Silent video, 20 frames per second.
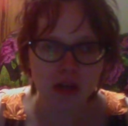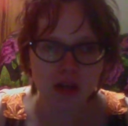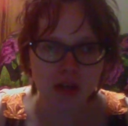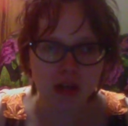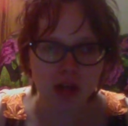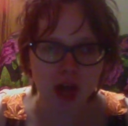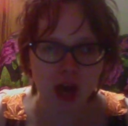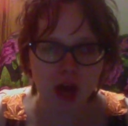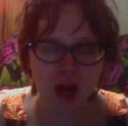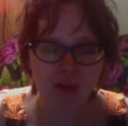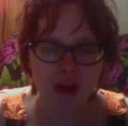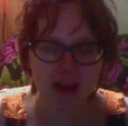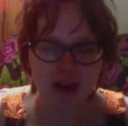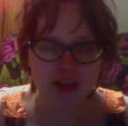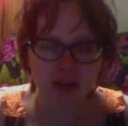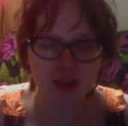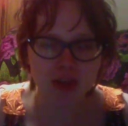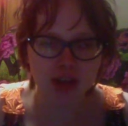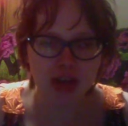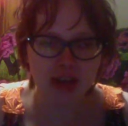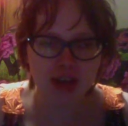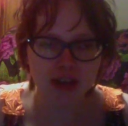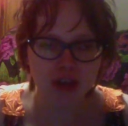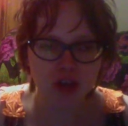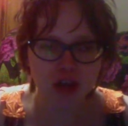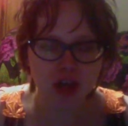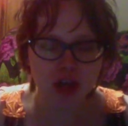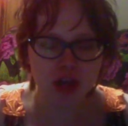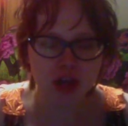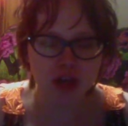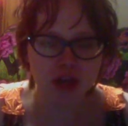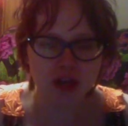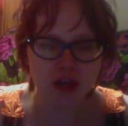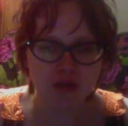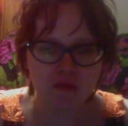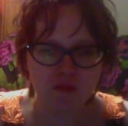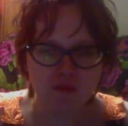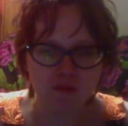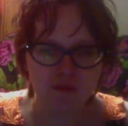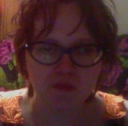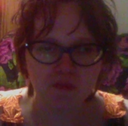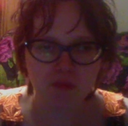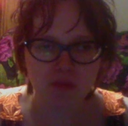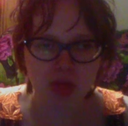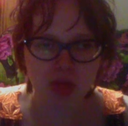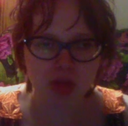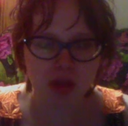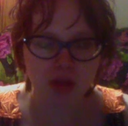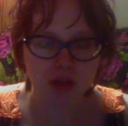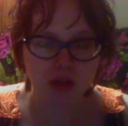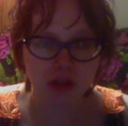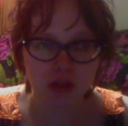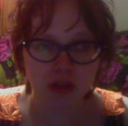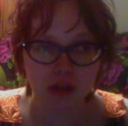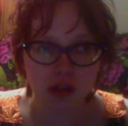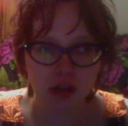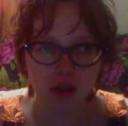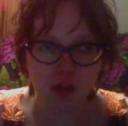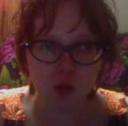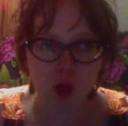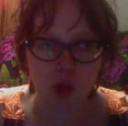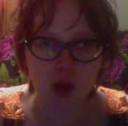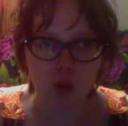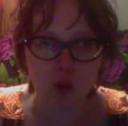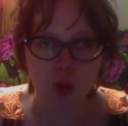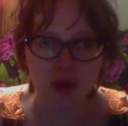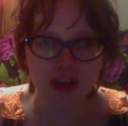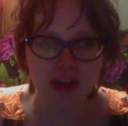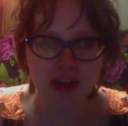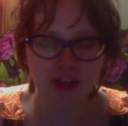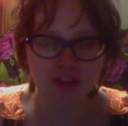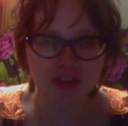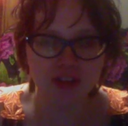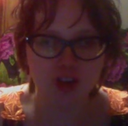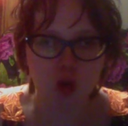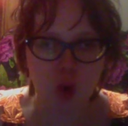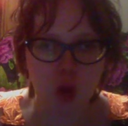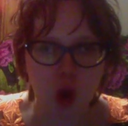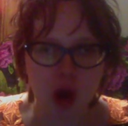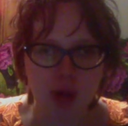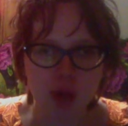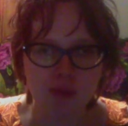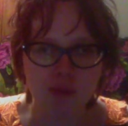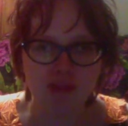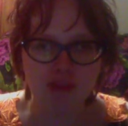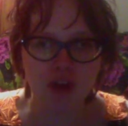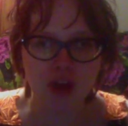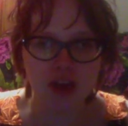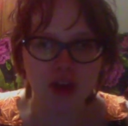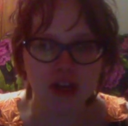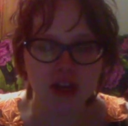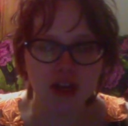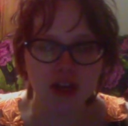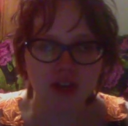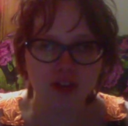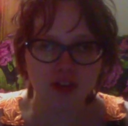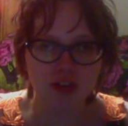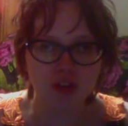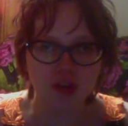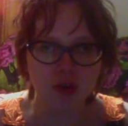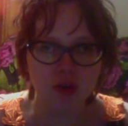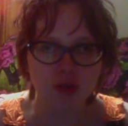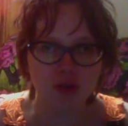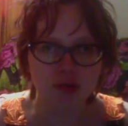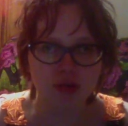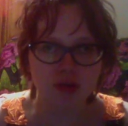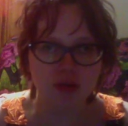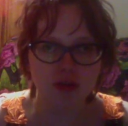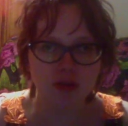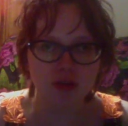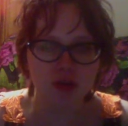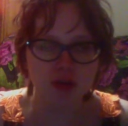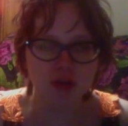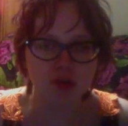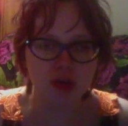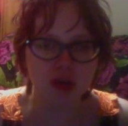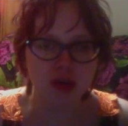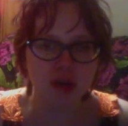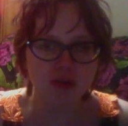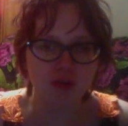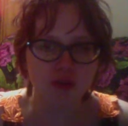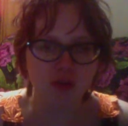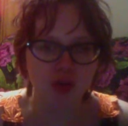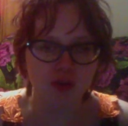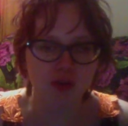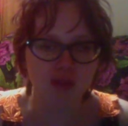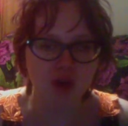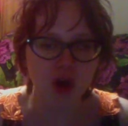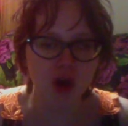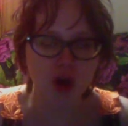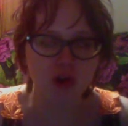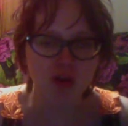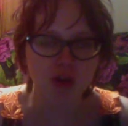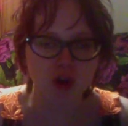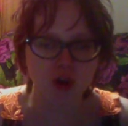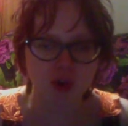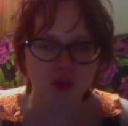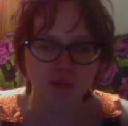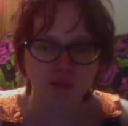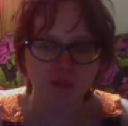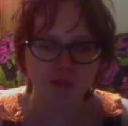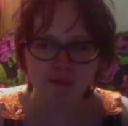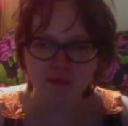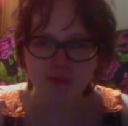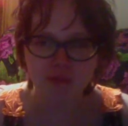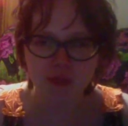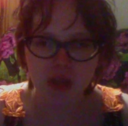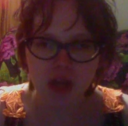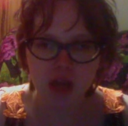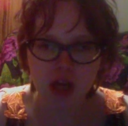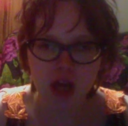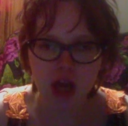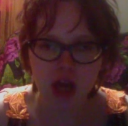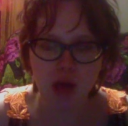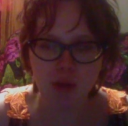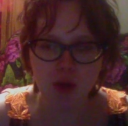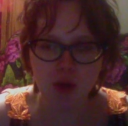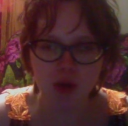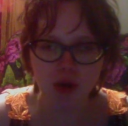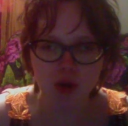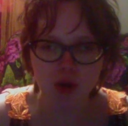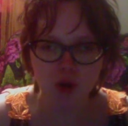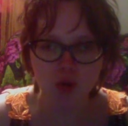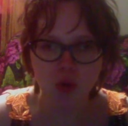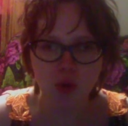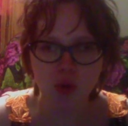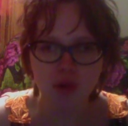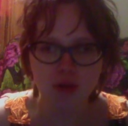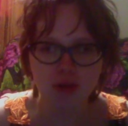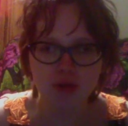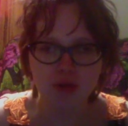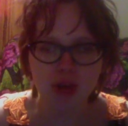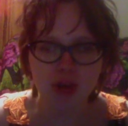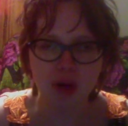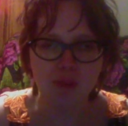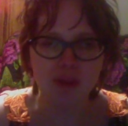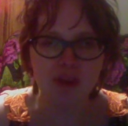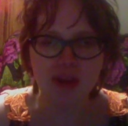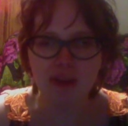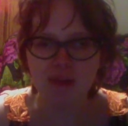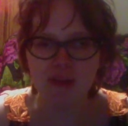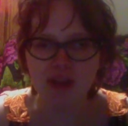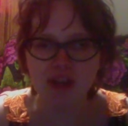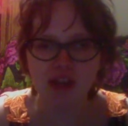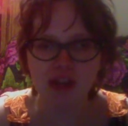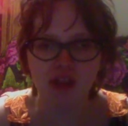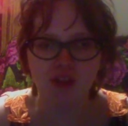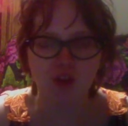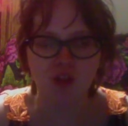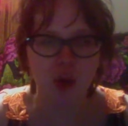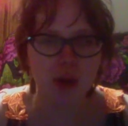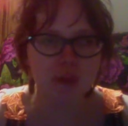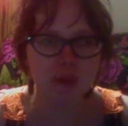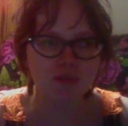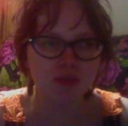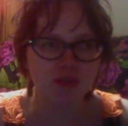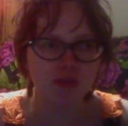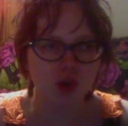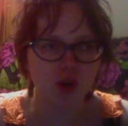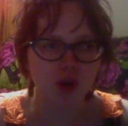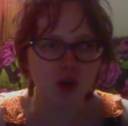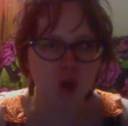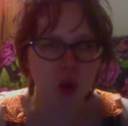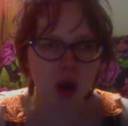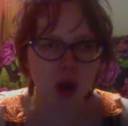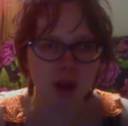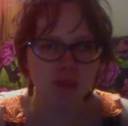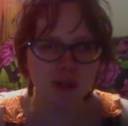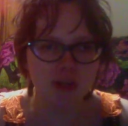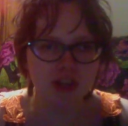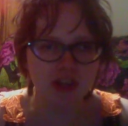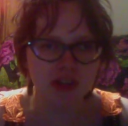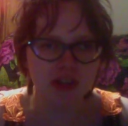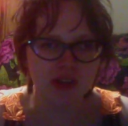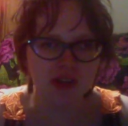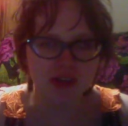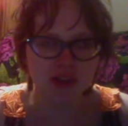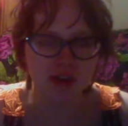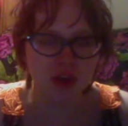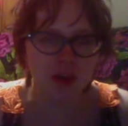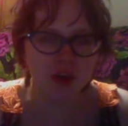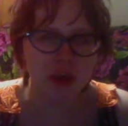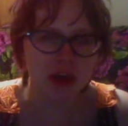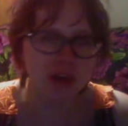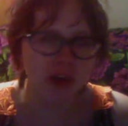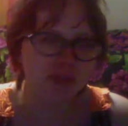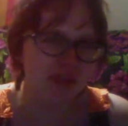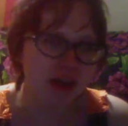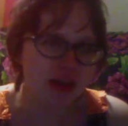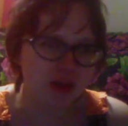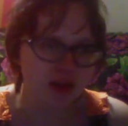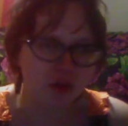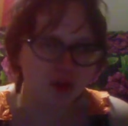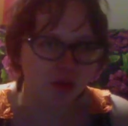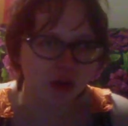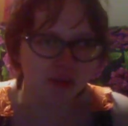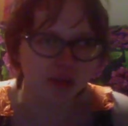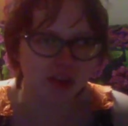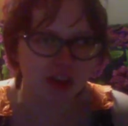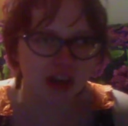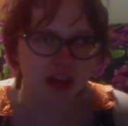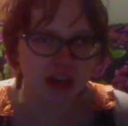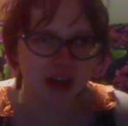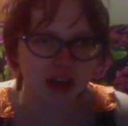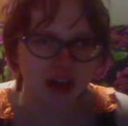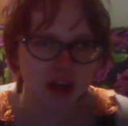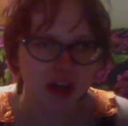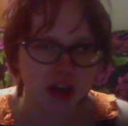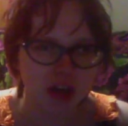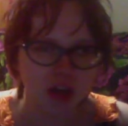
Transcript: Um, and and she went went into crime fighting to to save her father, um, who, who was uh, be- being framed for a crime that he didn't commit and that sort of thing.